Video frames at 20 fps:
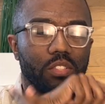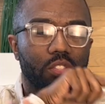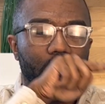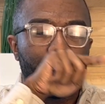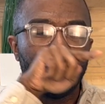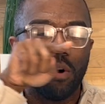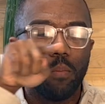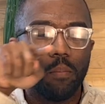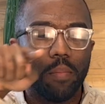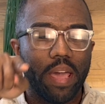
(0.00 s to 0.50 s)

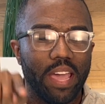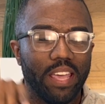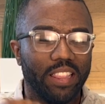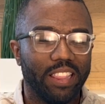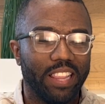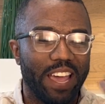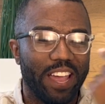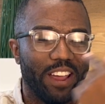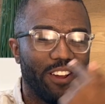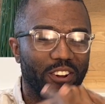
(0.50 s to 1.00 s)
domain
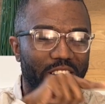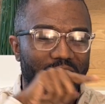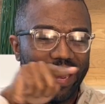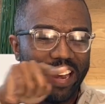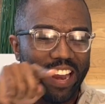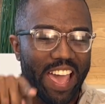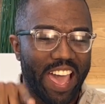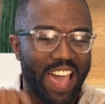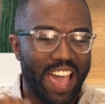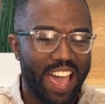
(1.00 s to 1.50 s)
layer
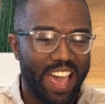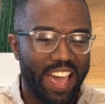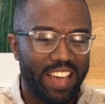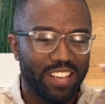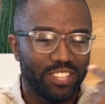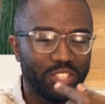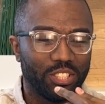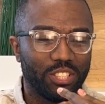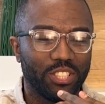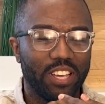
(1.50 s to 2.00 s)
in
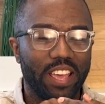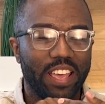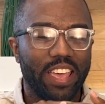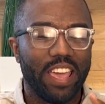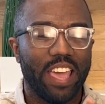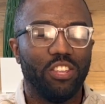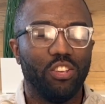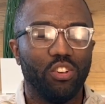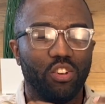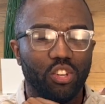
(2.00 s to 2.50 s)
Ash,
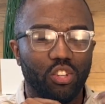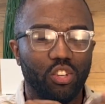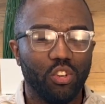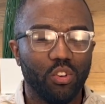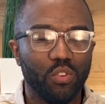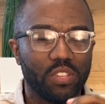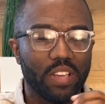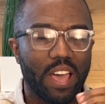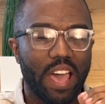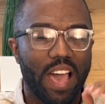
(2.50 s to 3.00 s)
and you can
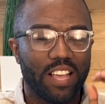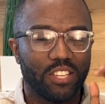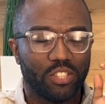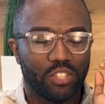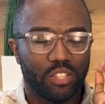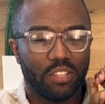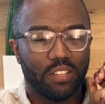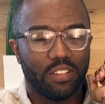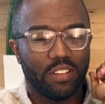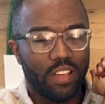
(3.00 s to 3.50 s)
use Ash
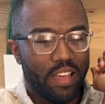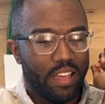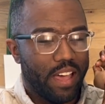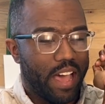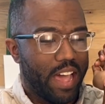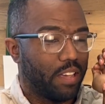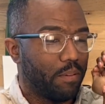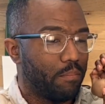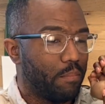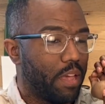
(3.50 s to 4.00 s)

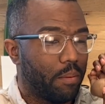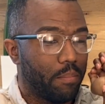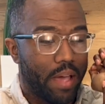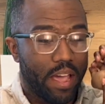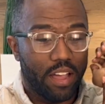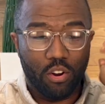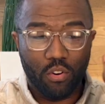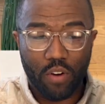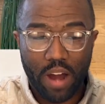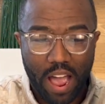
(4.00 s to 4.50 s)
I can make
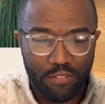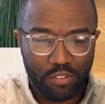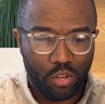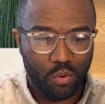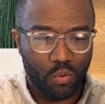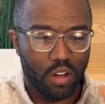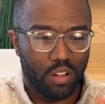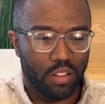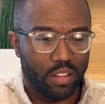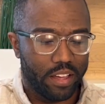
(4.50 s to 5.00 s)
my
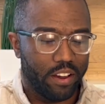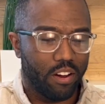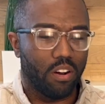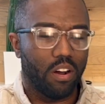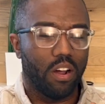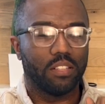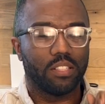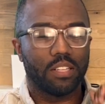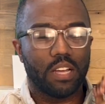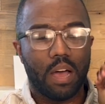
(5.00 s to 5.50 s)
GraphQL layer
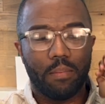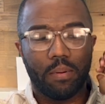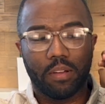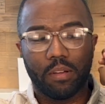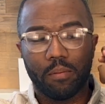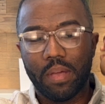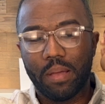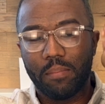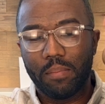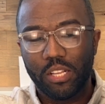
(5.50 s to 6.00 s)
on top. I
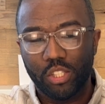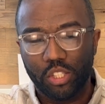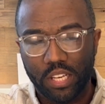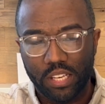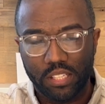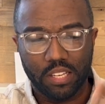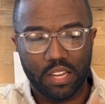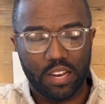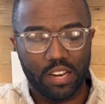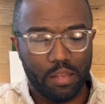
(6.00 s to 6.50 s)
can make my
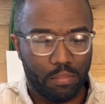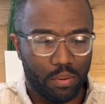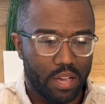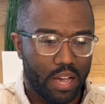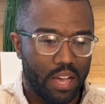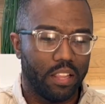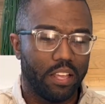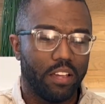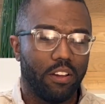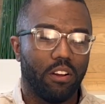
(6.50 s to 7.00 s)
JSON
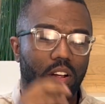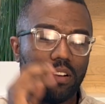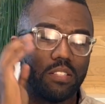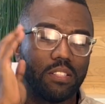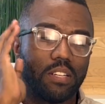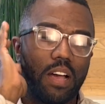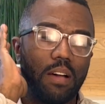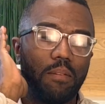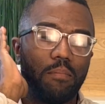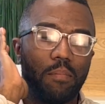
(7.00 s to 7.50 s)
API layer on
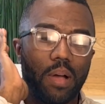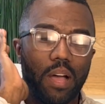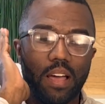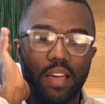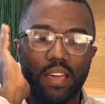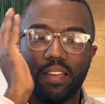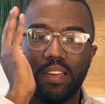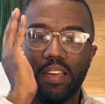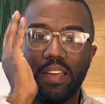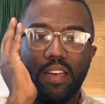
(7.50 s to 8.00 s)
top,
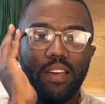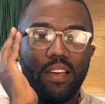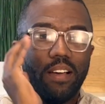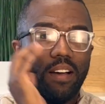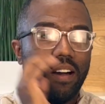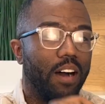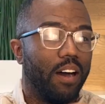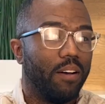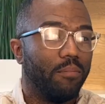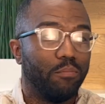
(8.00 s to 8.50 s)
my
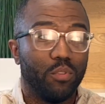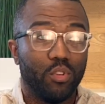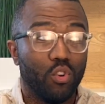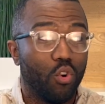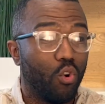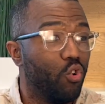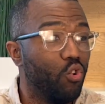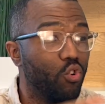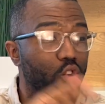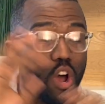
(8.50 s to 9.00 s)

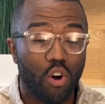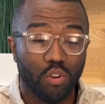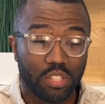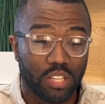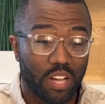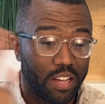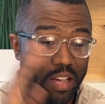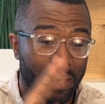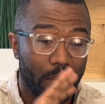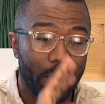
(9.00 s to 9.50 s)
who knows,
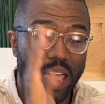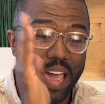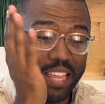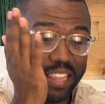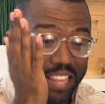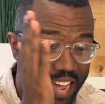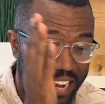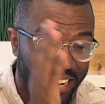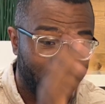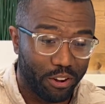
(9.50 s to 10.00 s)
a command
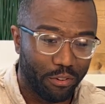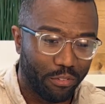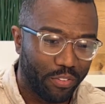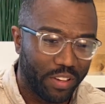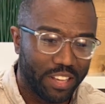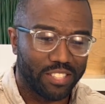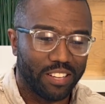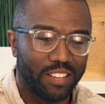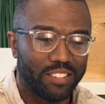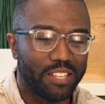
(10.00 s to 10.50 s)
line
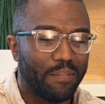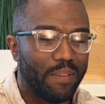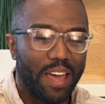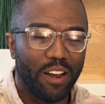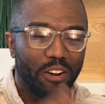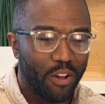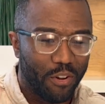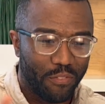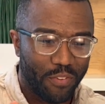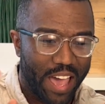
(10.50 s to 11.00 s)
interface on top. I
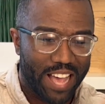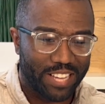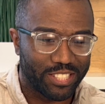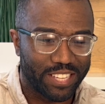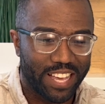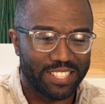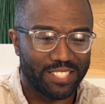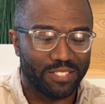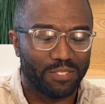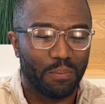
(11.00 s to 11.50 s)
don't know if Ash
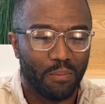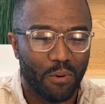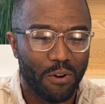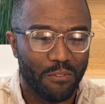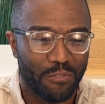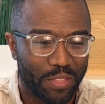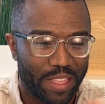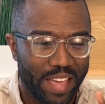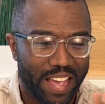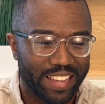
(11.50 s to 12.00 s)
has support
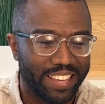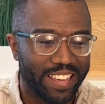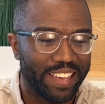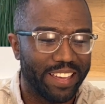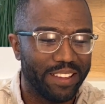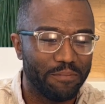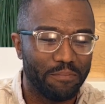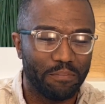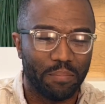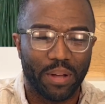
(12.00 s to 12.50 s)
for that
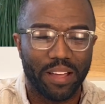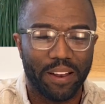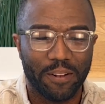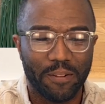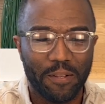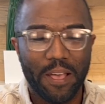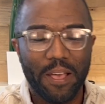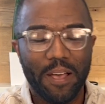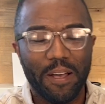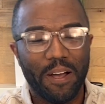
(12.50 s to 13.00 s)
yet, but
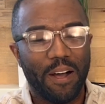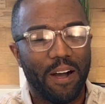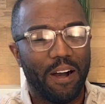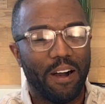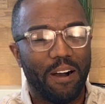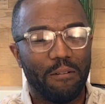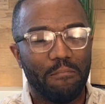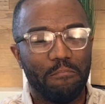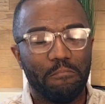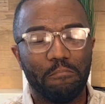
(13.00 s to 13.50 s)

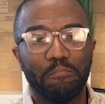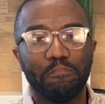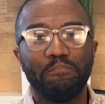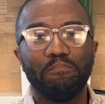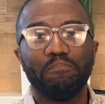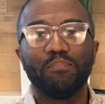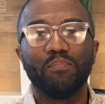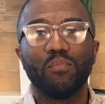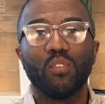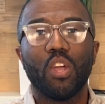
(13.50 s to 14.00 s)

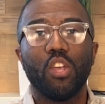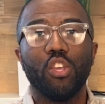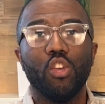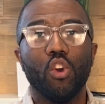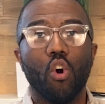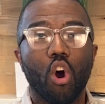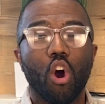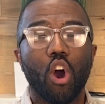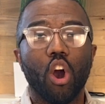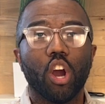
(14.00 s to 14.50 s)

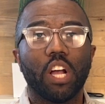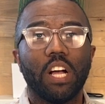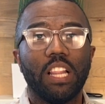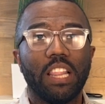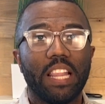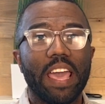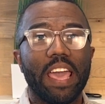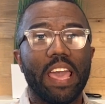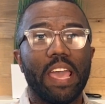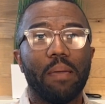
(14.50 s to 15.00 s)
your
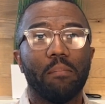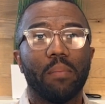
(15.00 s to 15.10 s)
claim